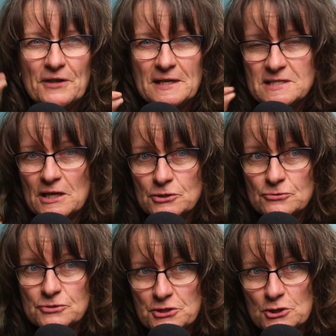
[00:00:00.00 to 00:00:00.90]
things that
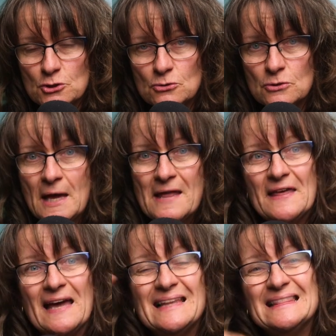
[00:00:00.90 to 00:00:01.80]
you do
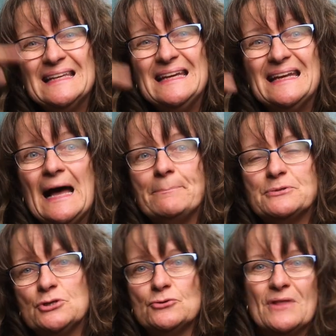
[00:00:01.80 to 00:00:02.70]
that lead up
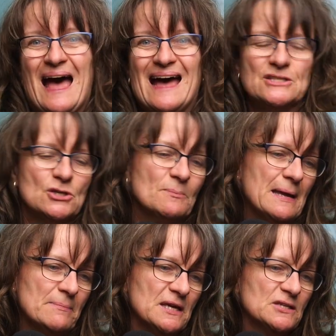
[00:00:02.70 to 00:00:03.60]
to that. So
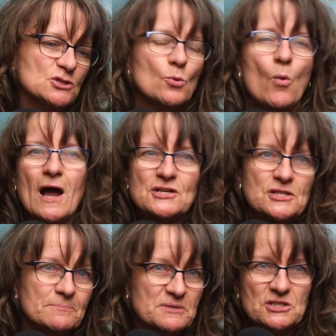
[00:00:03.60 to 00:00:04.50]
maybe it's you wash
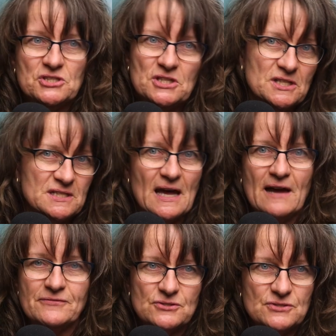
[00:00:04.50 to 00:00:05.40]
up dishes
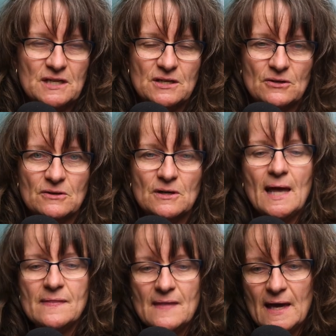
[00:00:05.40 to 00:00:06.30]
after dinner,
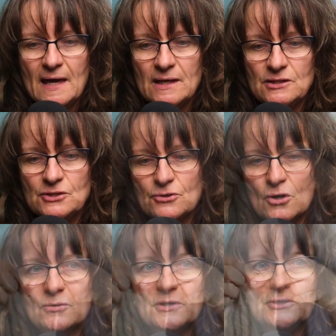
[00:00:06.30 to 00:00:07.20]
and then you
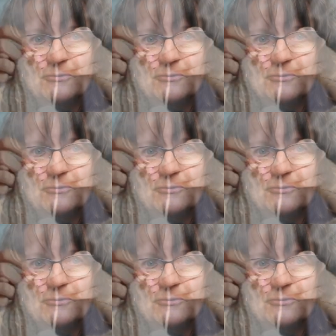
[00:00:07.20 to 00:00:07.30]
go and